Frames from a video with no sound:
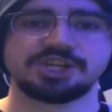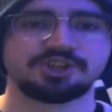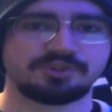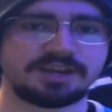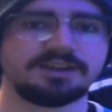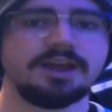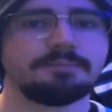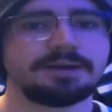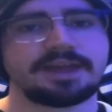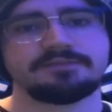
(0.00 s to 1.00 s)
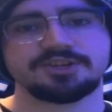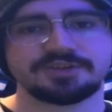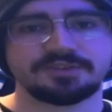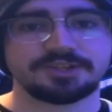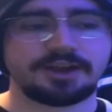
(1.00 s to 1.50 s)
trade by Kevin
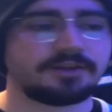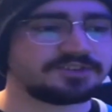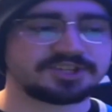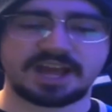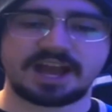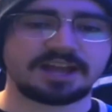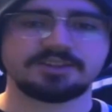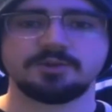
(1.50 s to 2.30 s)
Cheveldayoff just to add